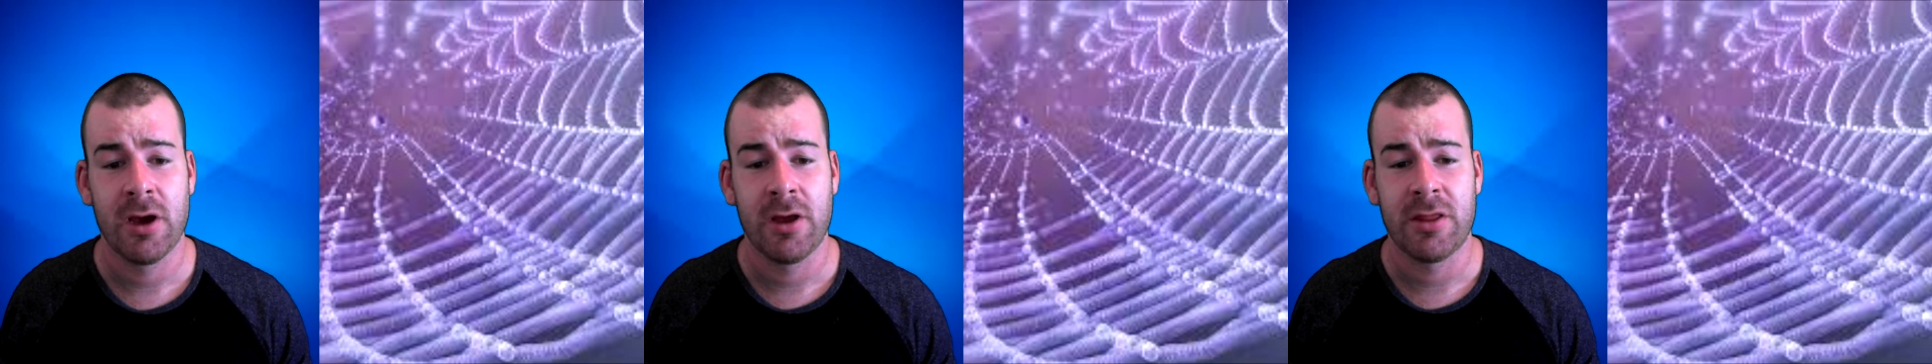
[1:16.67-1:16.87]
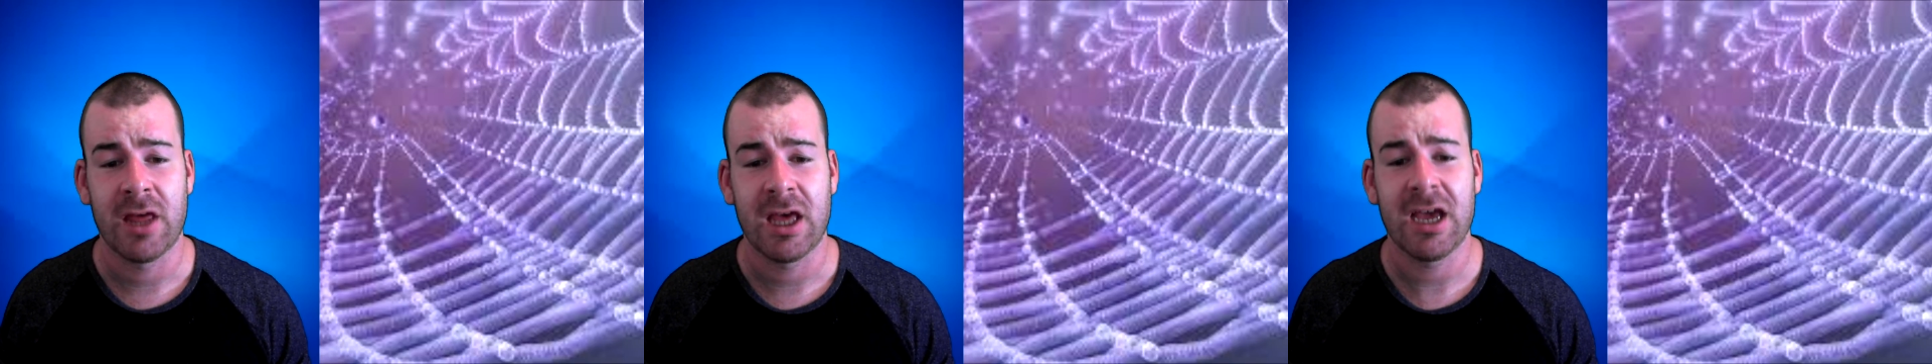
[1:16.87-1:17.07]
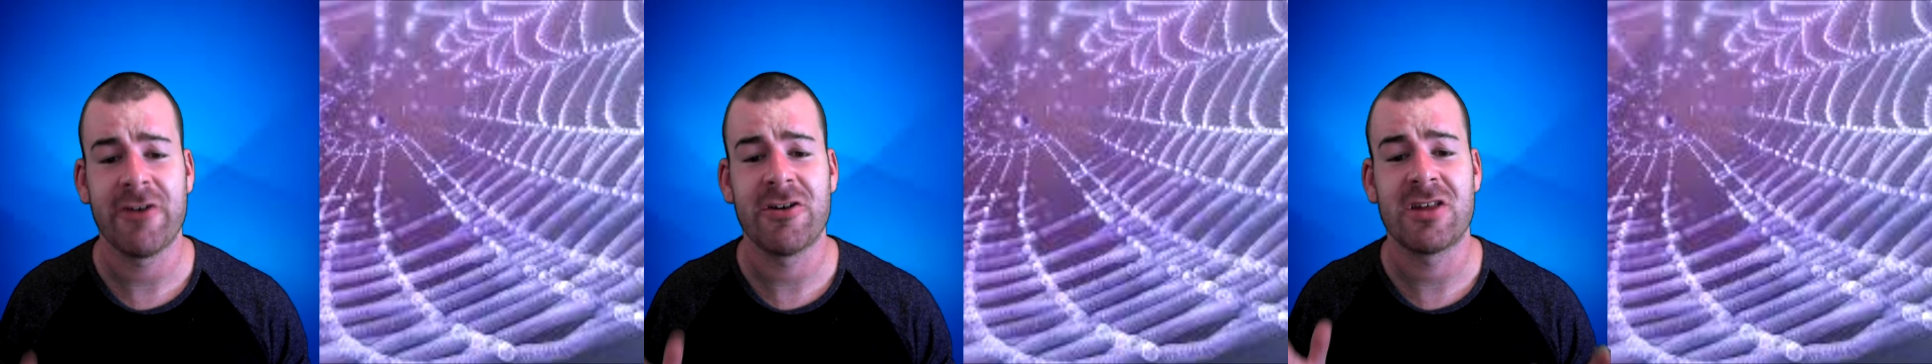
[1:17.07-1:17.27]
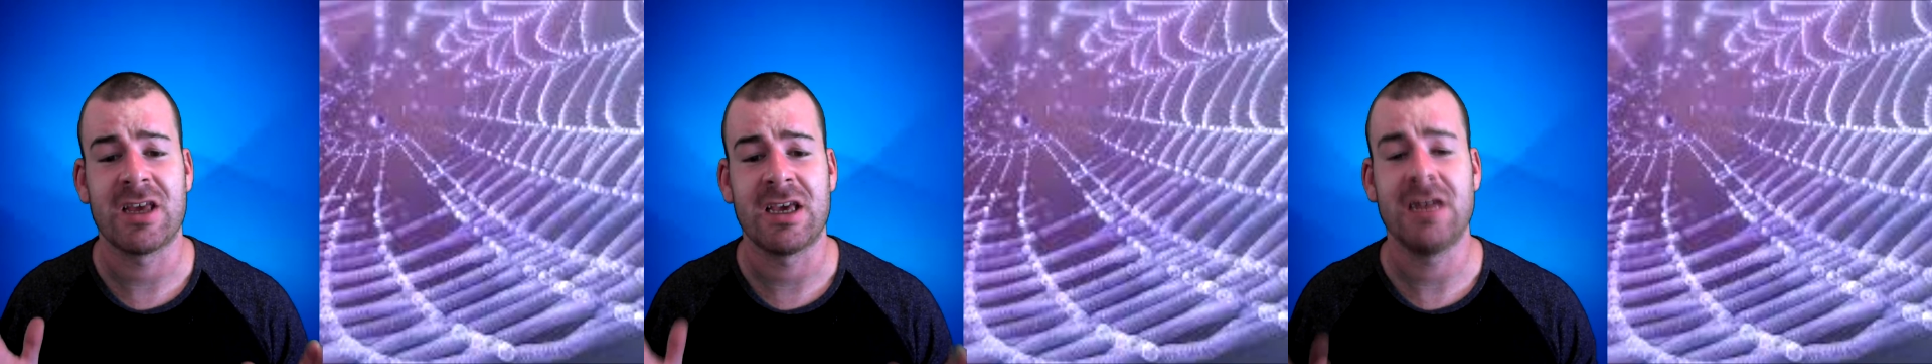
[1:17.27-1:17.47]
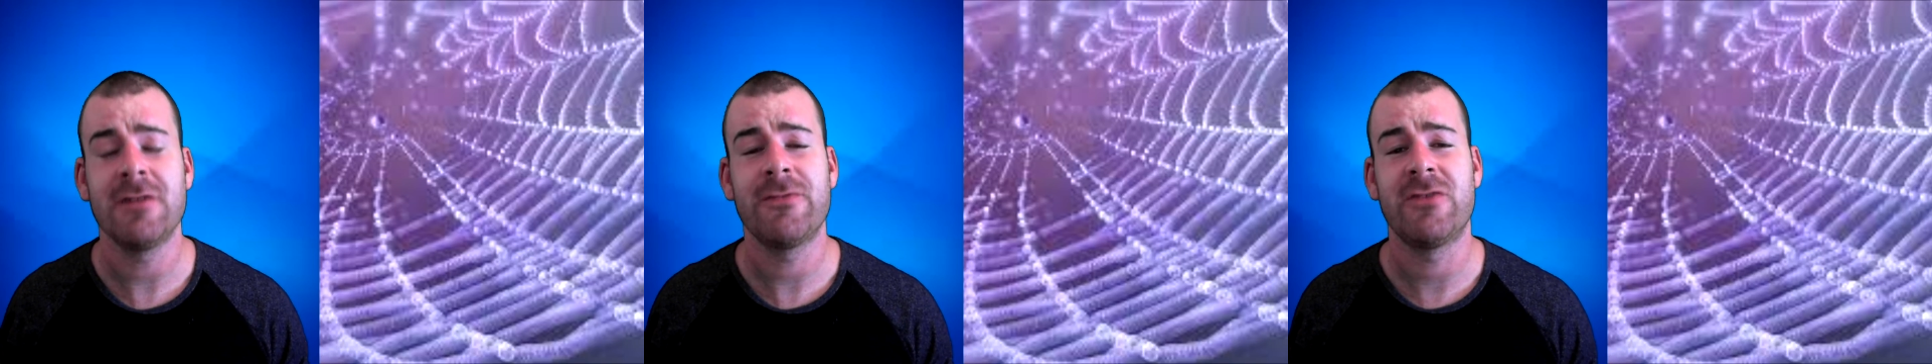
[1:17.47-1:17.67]
They are as
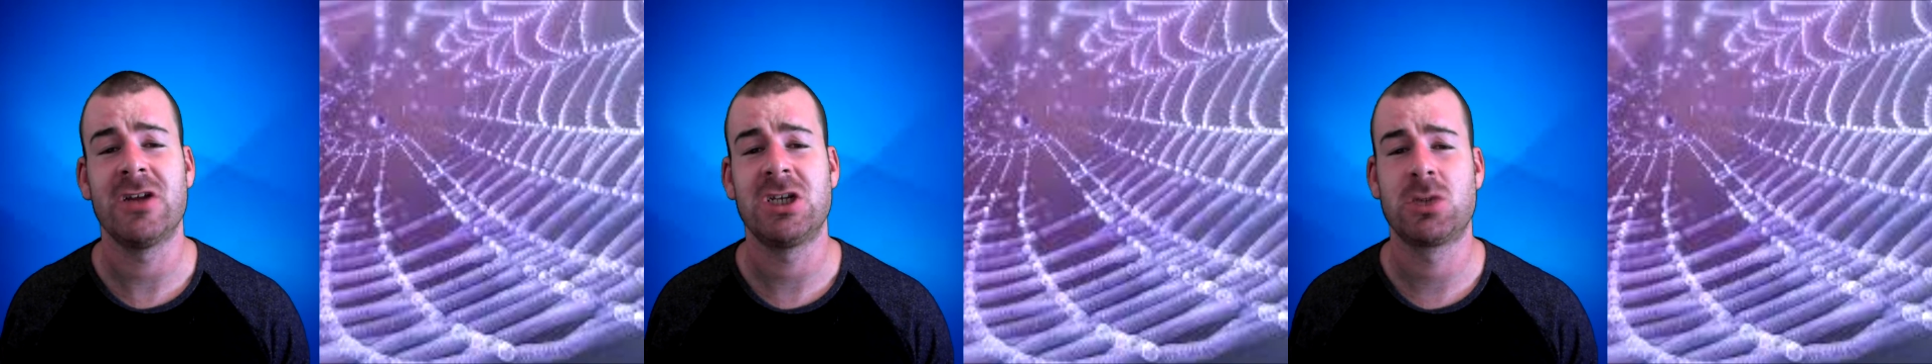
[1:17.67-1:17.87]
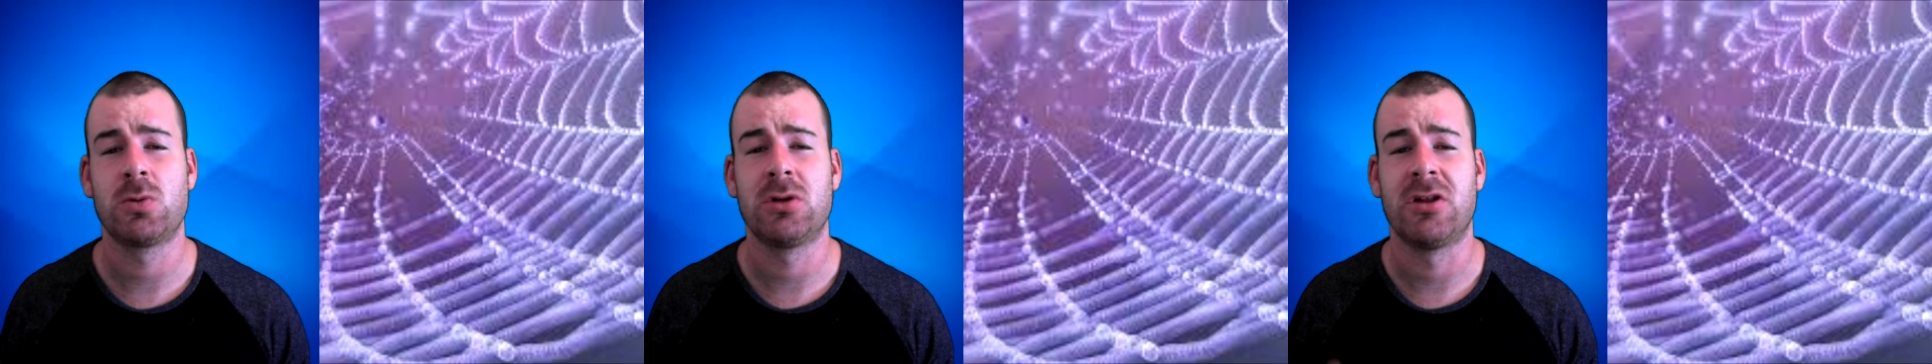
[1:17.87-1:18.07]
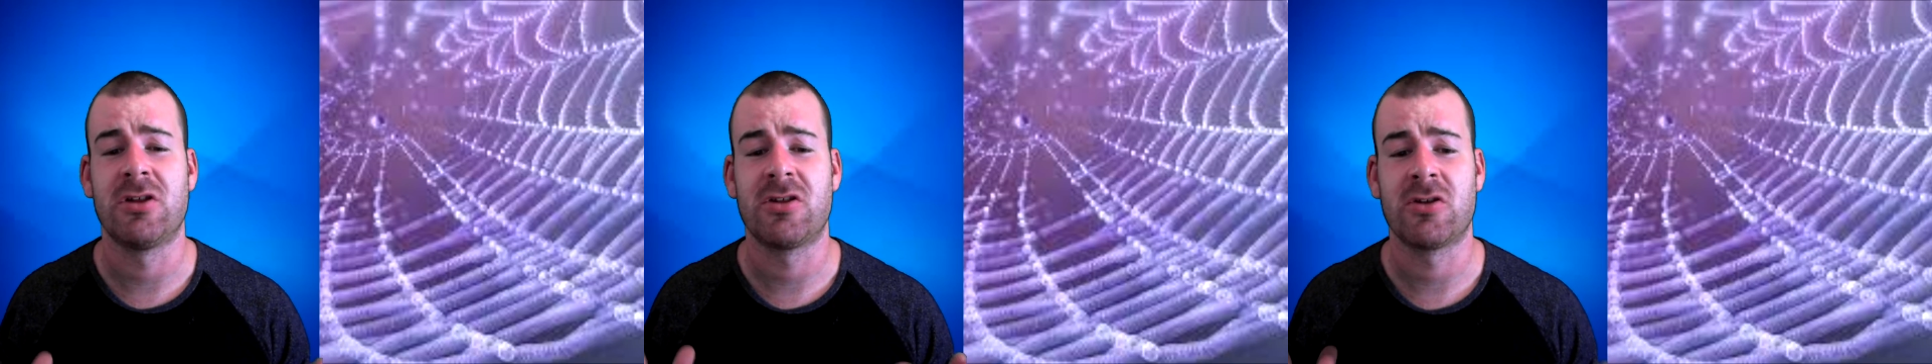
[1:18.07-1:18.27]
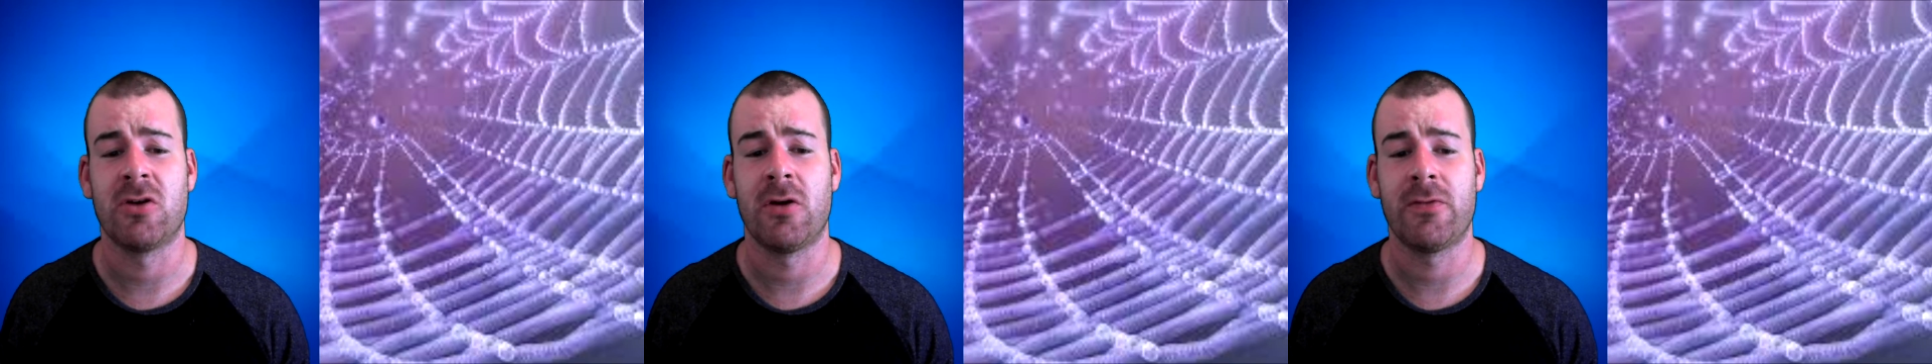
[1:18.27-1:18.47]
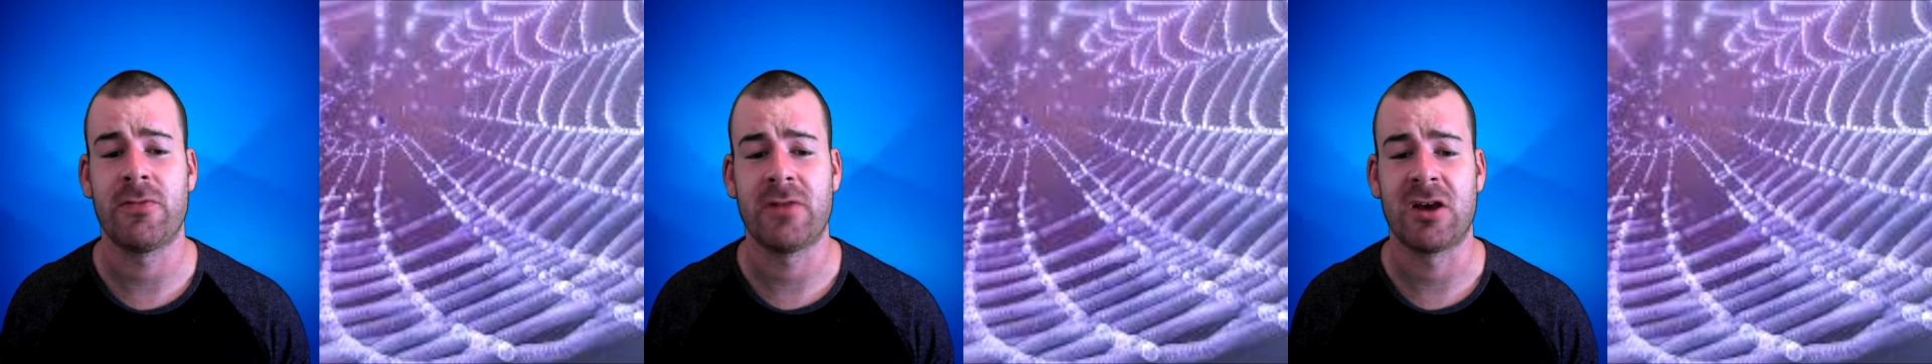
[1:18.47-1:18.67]
individual as
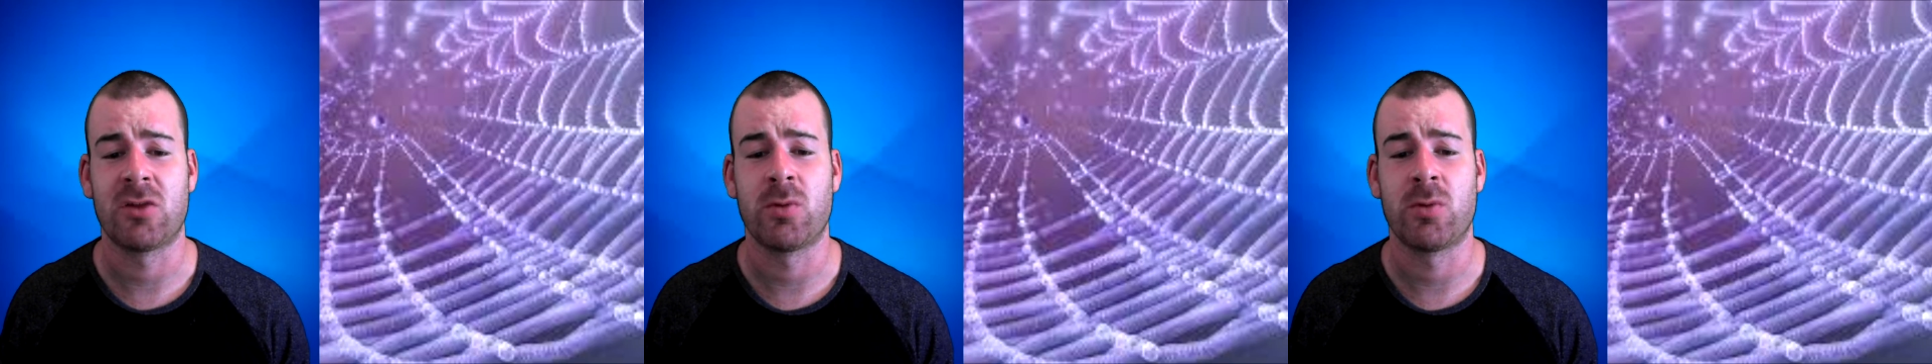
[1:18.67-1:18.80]
snowflakes,